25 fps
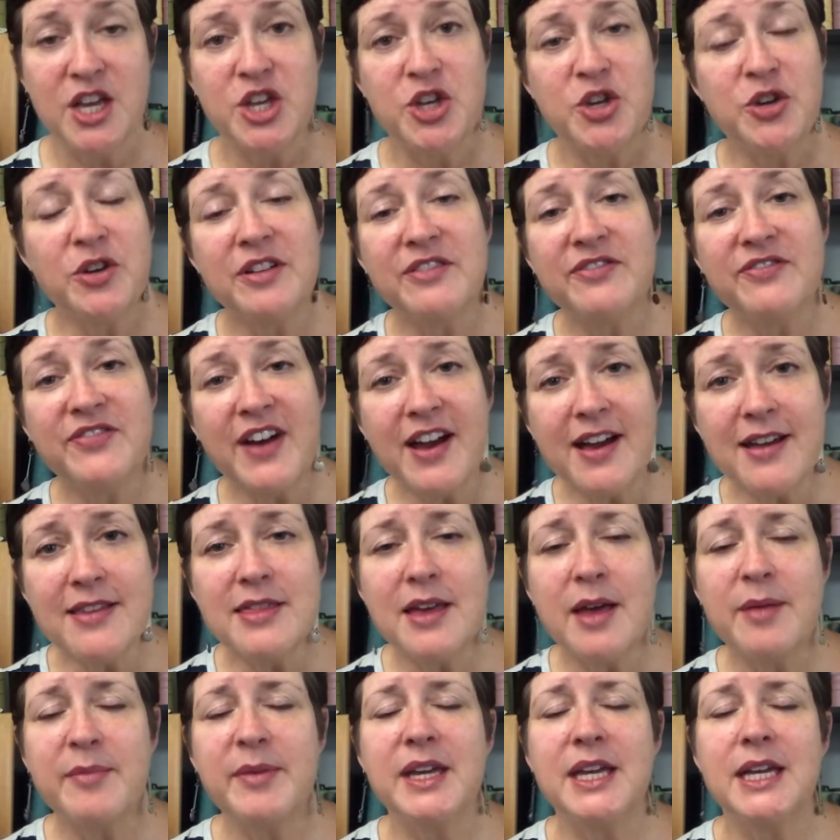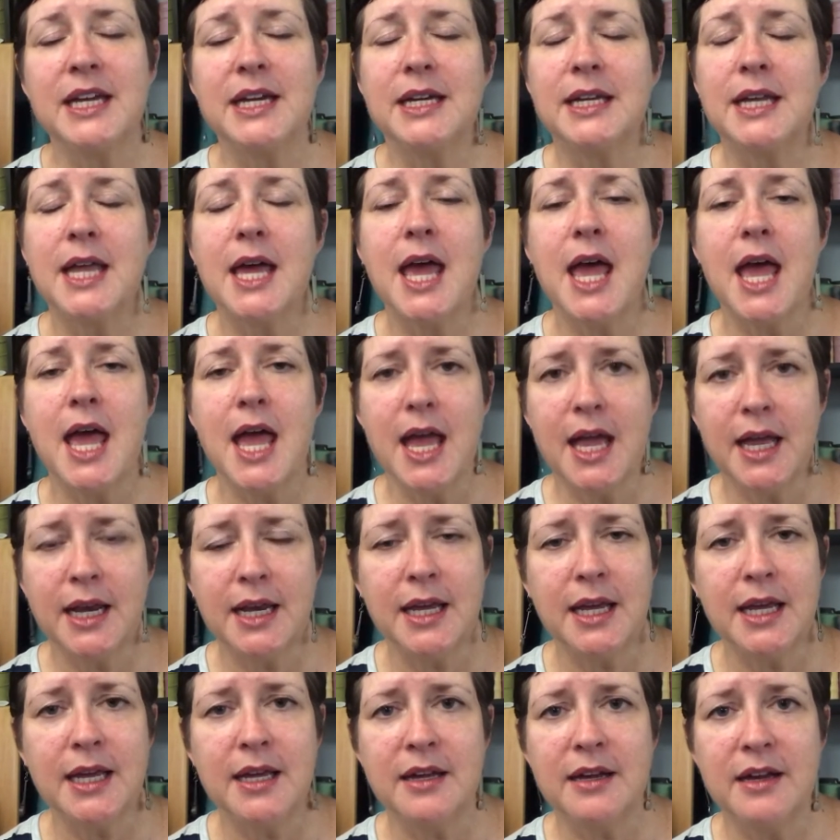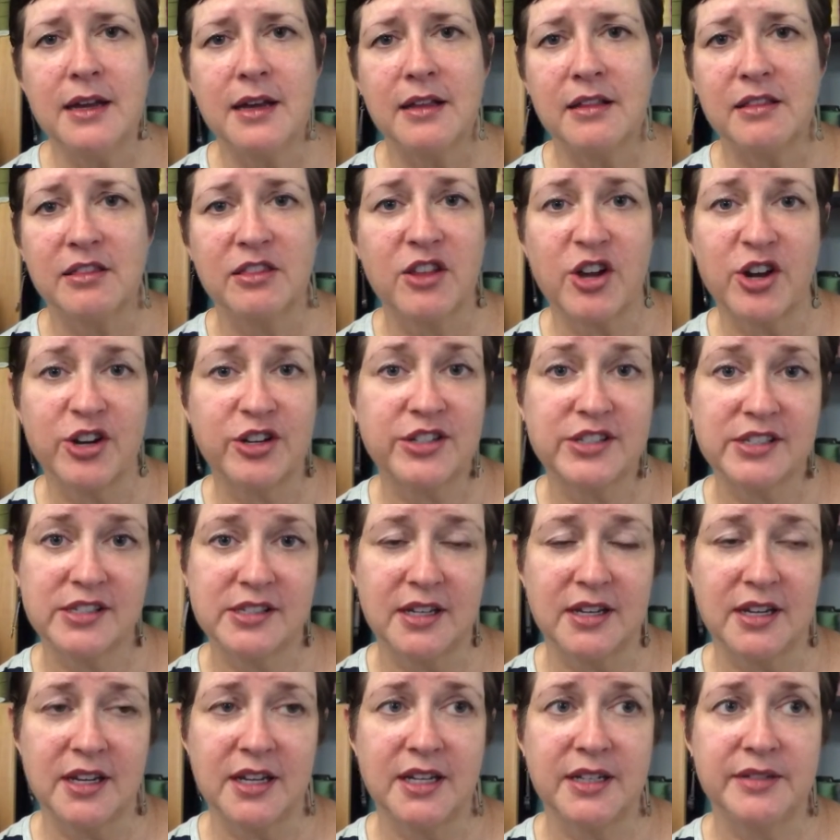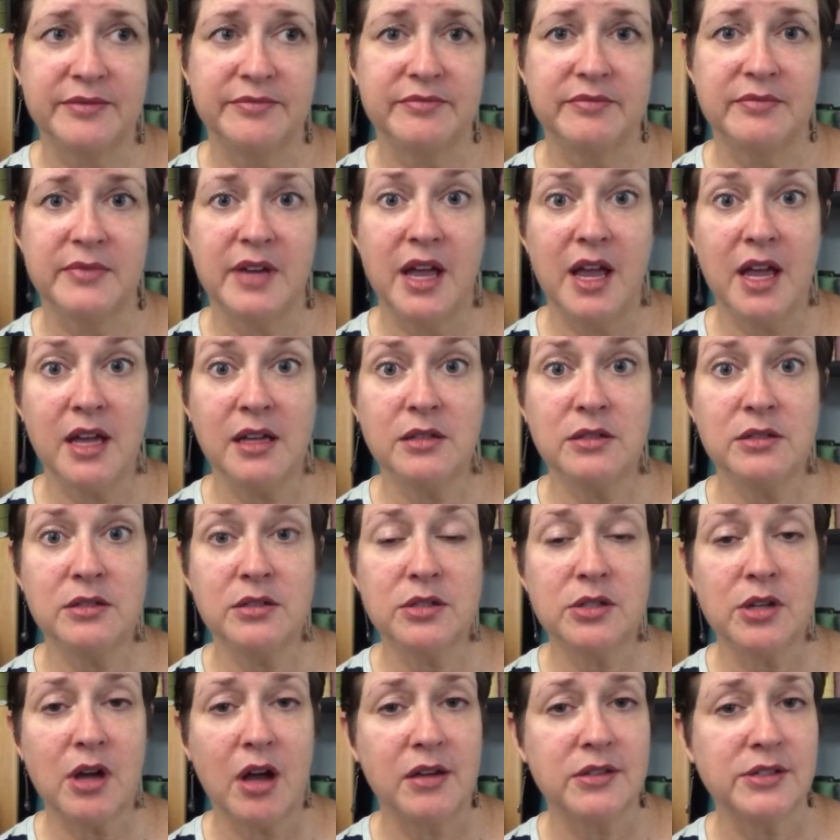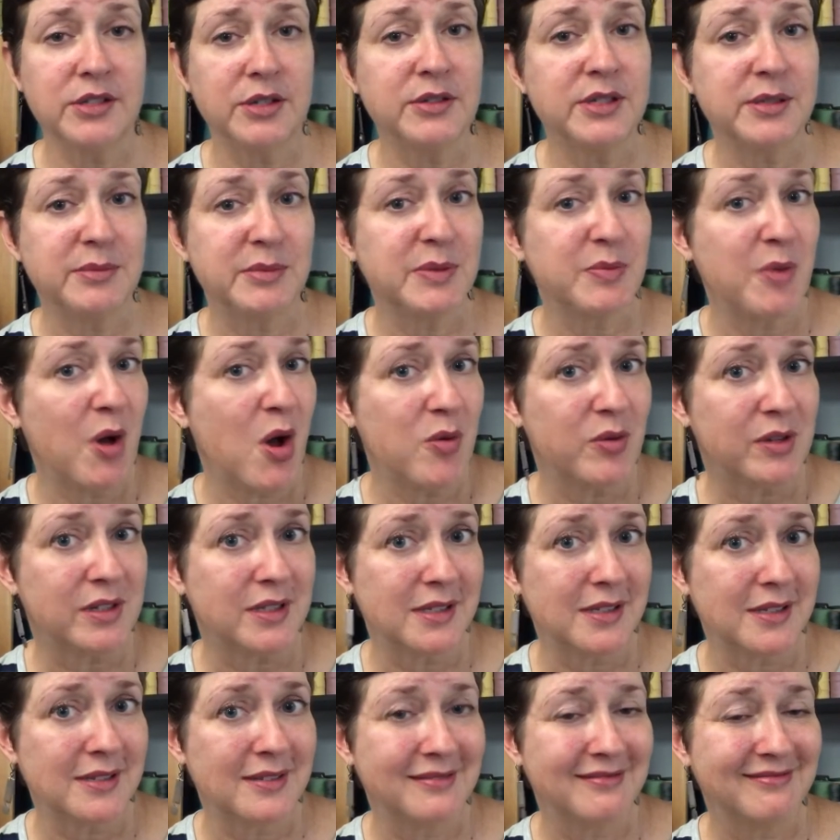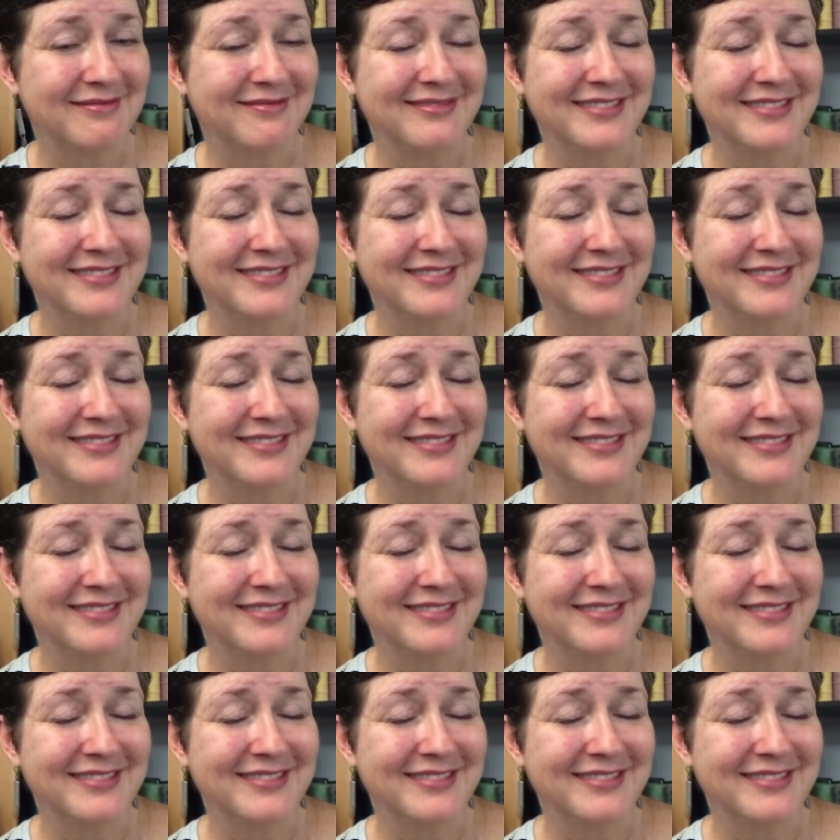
You can find them in any large city and also some small ones.